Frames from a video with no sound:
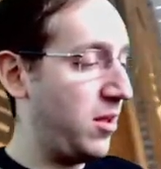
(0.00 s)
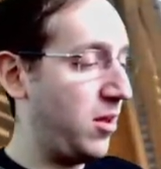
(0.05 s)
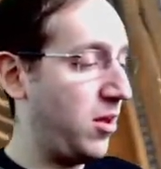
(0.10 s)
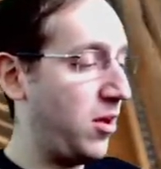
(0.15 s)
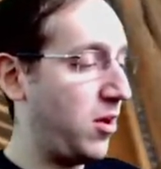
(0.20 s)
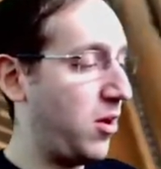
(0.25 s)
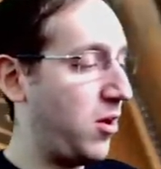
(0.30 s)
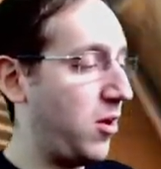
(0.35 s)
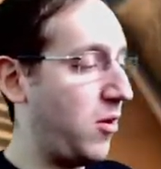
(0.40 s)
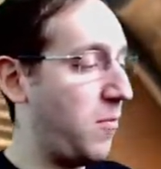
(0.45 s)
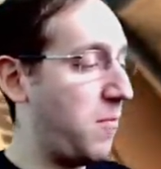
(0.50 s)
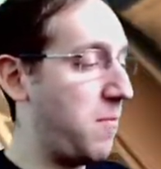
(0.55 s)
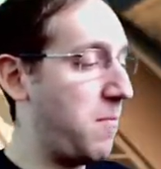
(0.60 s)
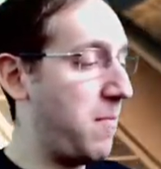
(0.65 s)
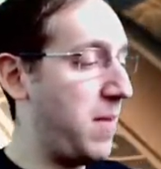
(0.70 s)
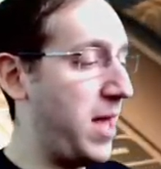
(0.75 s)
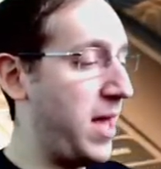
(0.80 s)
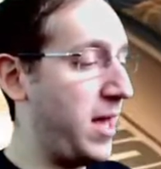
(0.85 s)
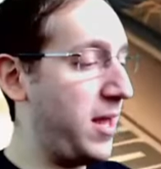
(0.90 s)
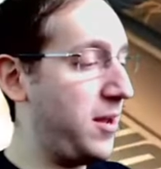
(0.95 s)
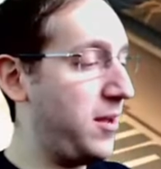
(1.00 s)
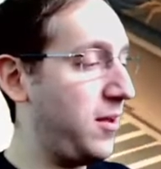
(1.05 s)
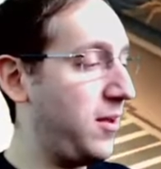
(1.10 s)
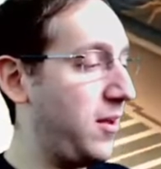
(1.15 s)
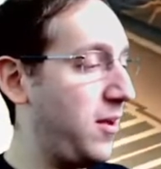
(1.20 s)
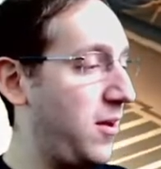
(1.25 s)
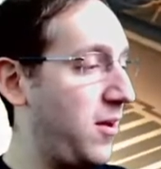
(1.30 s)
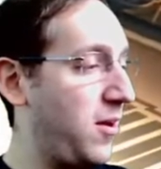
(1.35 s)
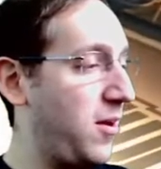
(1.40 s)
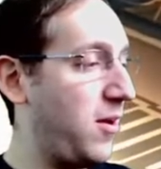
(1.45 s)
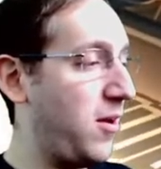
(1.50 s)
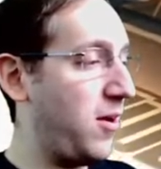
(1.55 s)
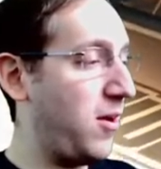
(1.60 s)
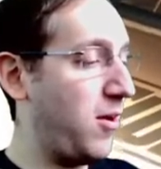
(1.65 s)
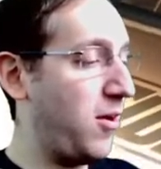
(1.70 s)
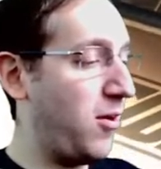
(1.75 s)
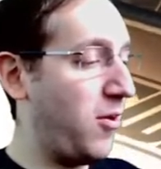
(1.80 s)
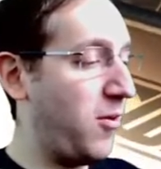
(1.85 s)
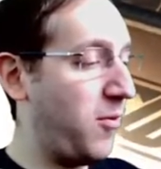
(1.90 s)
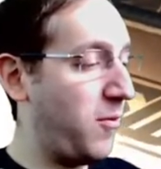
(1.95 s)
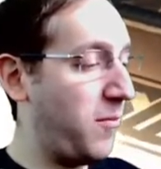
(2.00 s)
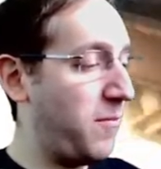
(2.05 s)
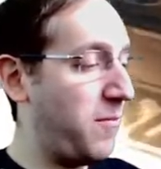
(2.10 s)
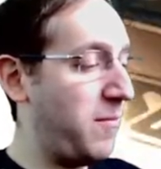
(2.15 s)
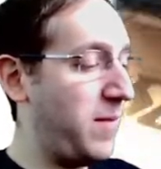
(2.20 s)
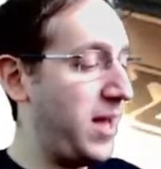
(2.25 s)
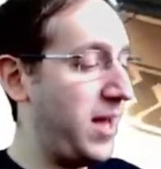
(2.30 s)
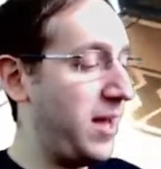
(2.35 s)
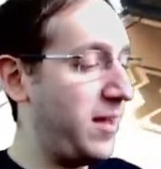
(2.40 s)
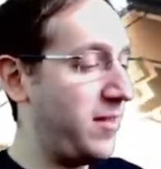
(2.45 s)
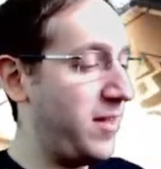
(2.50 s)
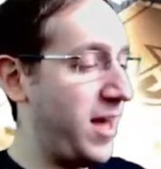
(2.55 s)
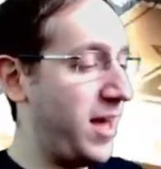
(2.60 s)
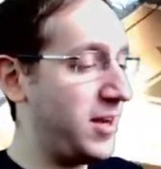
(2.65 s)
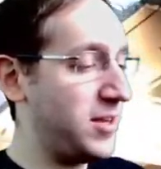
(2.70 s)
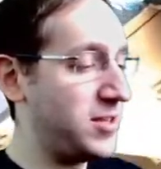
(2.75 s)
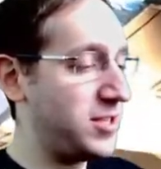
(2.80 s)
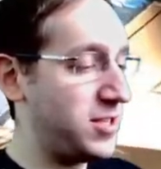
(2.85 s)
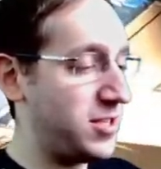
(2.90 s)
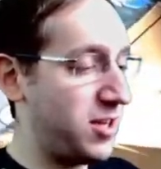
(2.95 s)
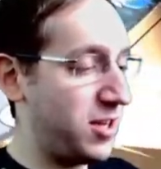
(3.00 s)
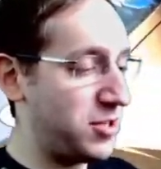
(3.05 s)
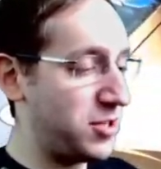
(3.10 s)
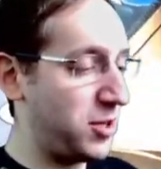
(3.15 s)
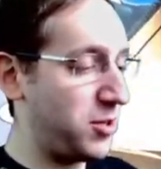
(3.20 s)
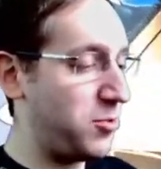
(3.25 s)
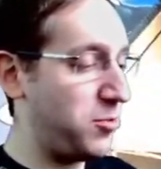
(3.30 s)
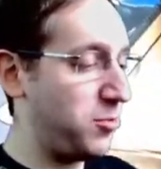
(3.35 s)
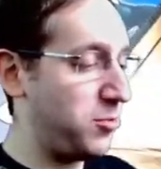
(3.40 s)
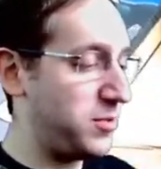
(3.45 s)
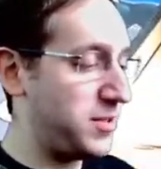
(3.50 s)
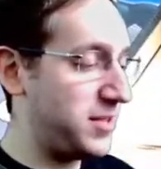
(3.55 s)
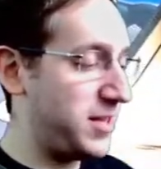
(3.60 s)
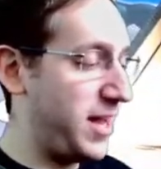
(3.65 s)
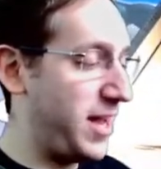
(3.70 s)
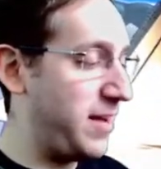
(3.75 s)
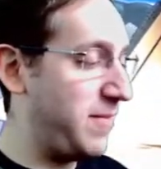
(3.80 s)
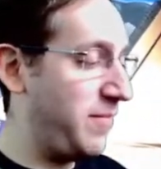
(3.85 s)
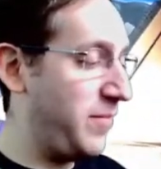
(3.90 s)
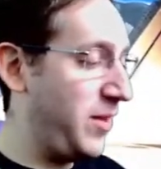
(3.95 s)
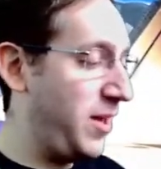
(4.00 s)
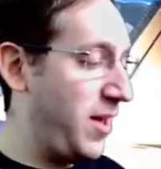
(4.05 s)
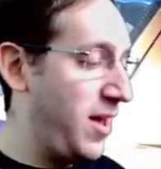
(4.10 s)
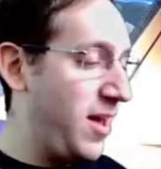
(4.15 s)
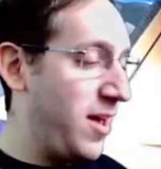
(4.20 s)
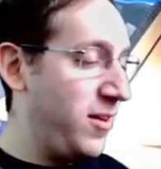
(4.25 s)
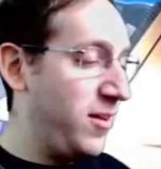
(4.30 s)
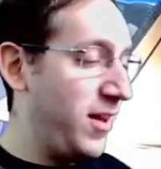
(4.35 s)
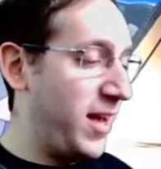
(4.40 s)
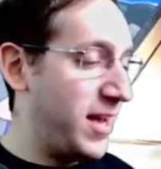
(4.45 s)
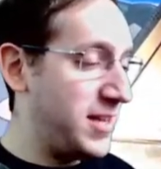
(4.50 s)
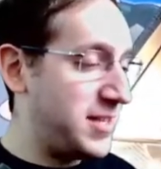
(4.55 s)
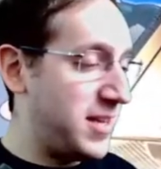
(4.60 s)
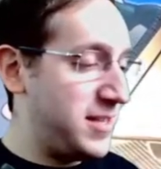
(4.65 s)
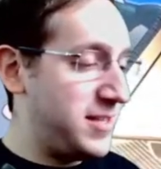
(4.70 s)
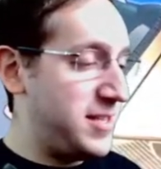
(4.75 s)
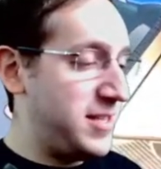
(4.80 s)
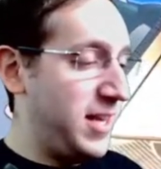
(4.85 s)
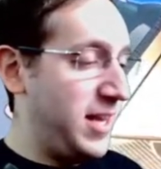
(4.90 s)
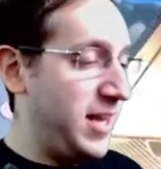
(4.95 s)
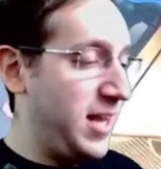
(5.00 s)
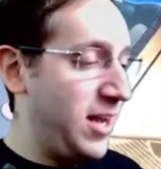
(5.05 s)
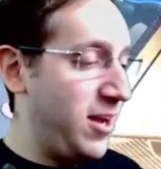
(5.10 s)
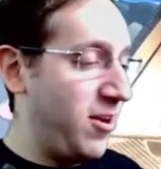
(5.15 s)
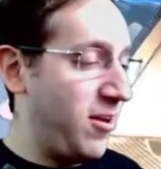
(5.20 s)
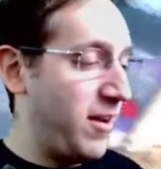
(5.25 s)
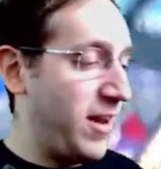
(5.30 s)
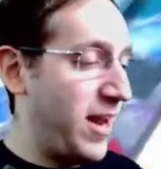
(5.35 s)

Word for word: Oh man, Oh man, that is such a cool set. You guys can see here, it